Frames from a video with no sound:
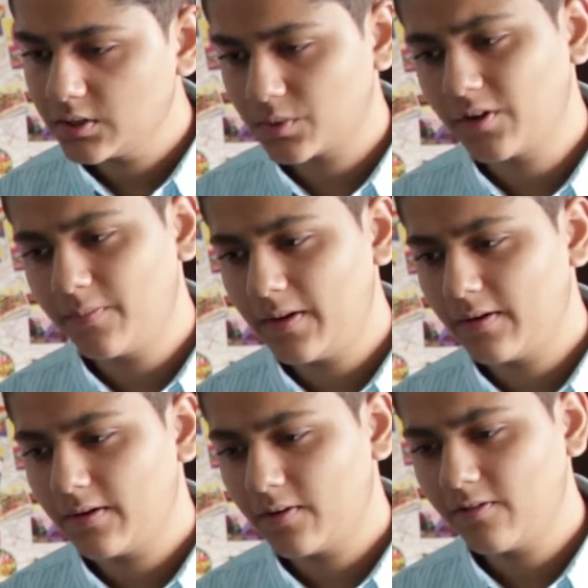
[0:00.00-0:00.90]
it's one of
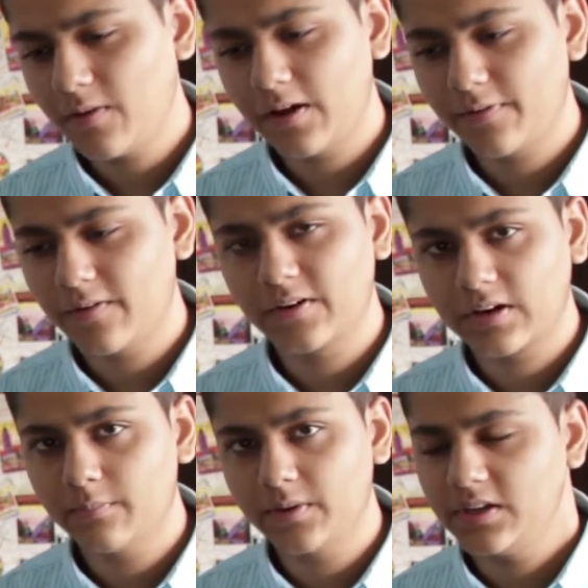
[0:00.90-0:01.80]
my one of my
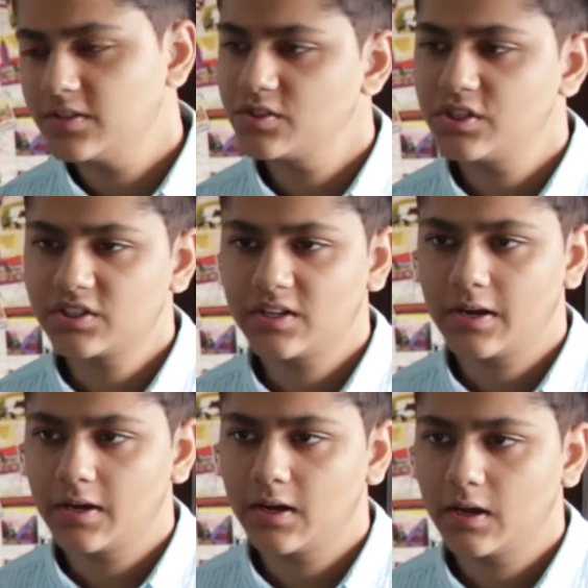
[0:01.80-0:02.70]
favorite companies, just
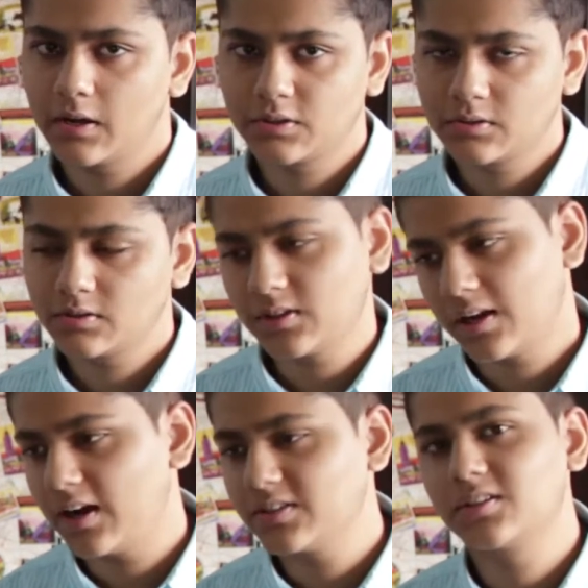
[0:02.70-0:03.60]
like uh,
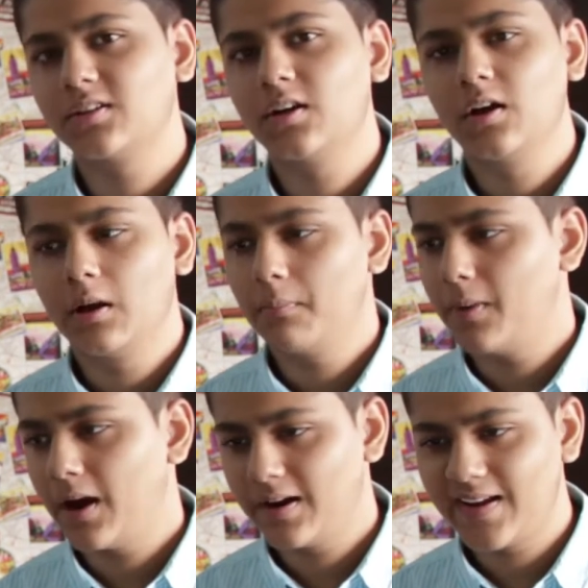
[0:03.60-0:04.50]
Sennheiser,
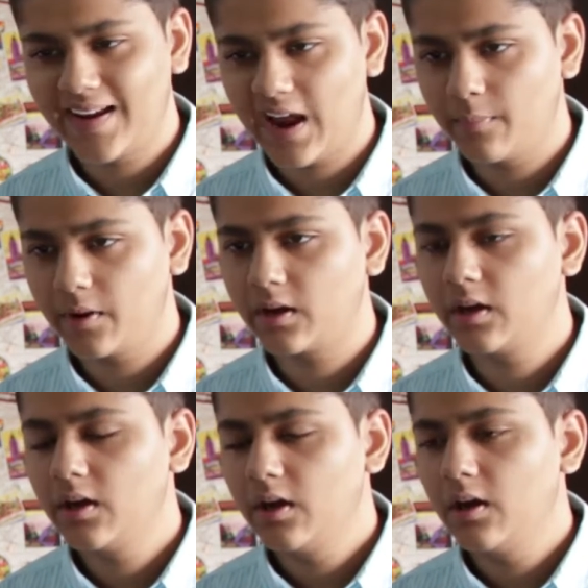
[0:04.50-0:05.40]
Beyerdynamic.
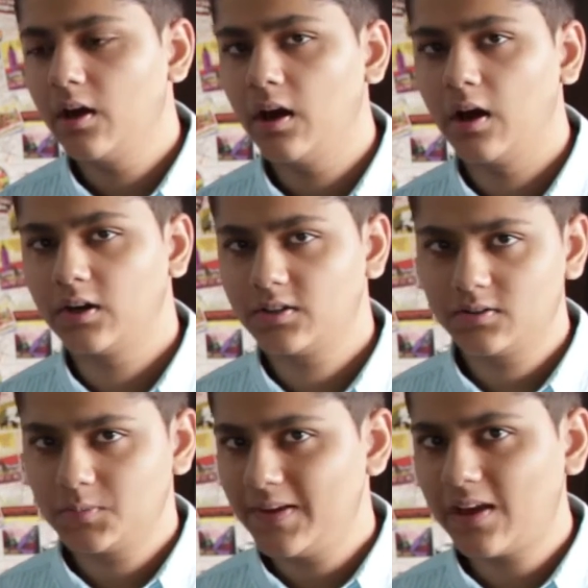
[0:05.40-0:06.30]
Uh,
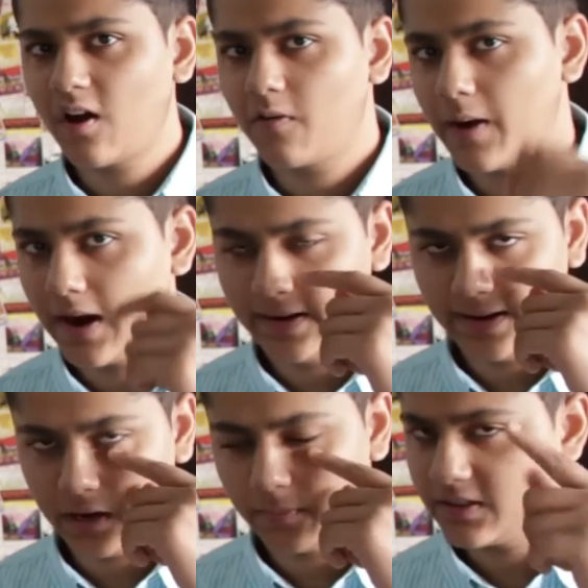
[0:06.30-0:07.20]
speaking of
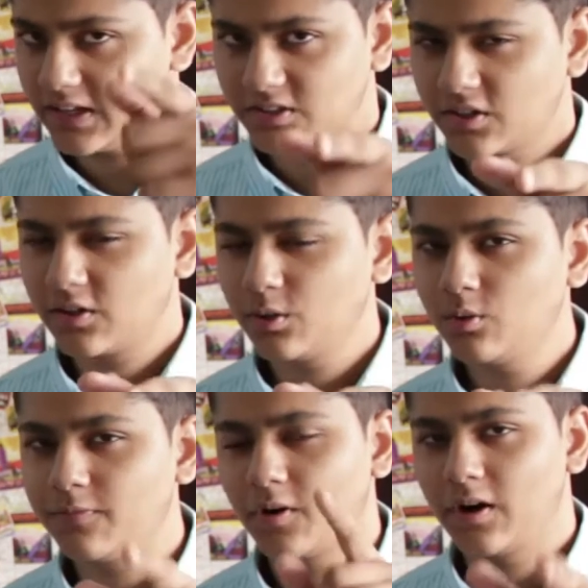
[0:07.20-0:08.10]
Beyerdynamic, that's a
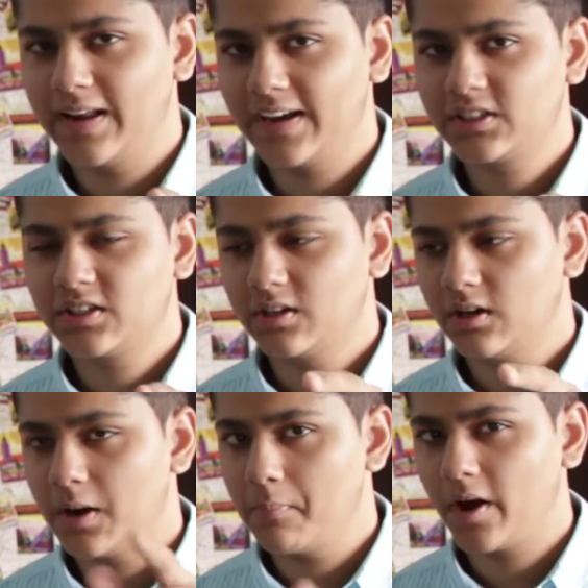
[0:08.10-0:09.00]
clue for our next
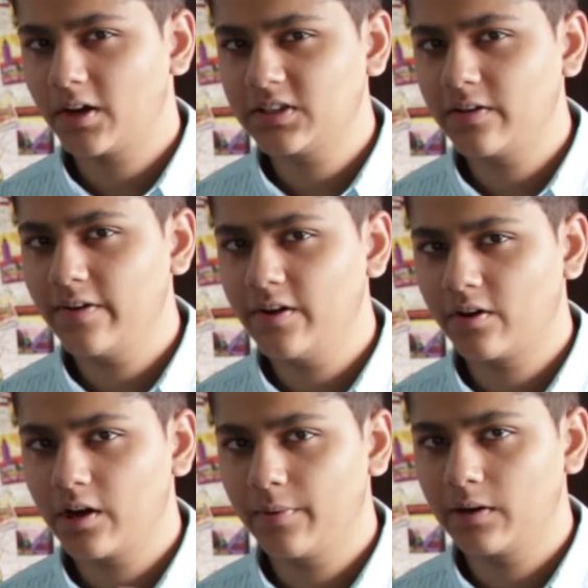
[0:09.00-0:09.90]
unboxing
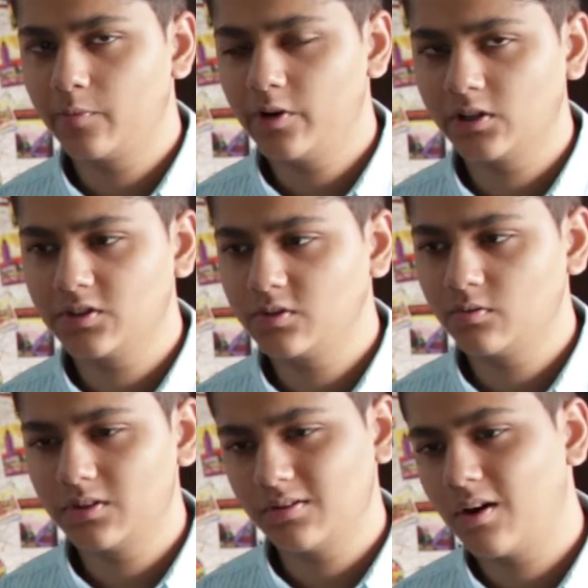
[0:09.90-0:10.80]
video coming up real
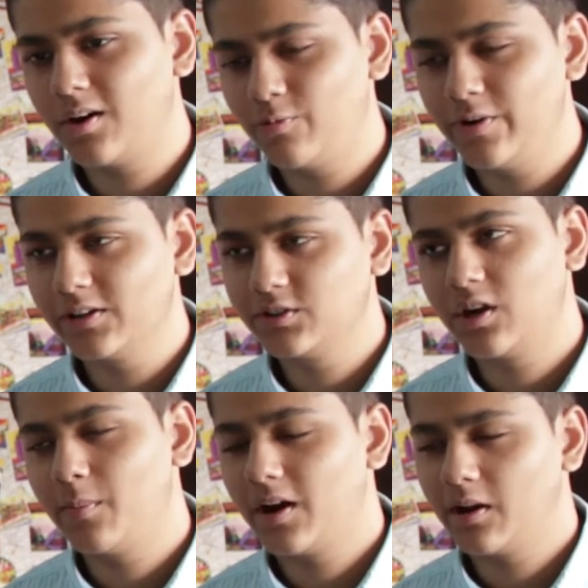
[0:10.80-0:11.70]
soon. Not real
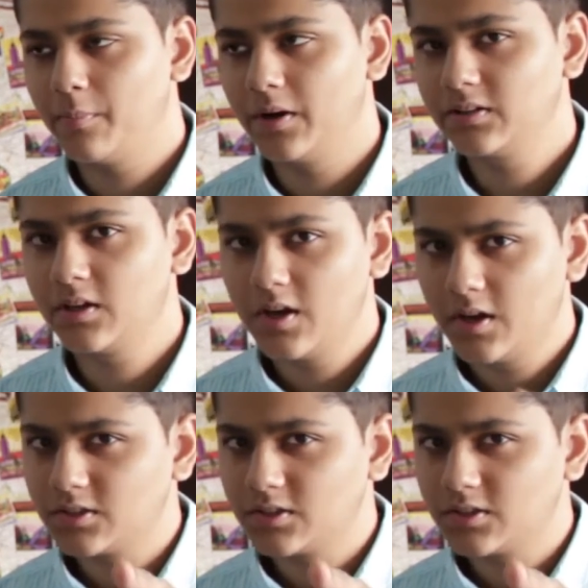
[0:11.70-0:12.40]
soon, about in a month.